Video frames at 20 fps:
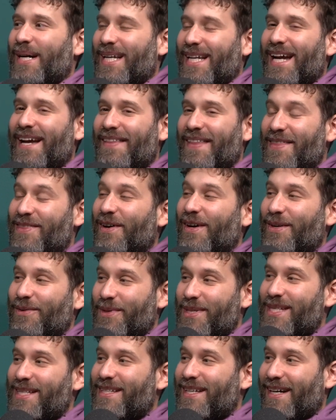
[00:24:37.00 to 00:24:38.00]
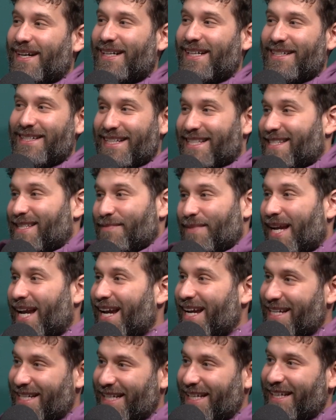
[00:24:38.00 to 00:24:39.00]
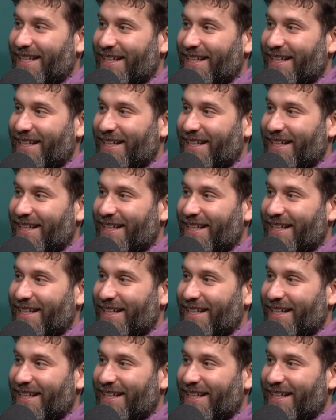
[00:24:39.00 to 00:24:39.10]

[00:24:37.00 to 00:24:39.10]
yeah, they thought it was just some candy,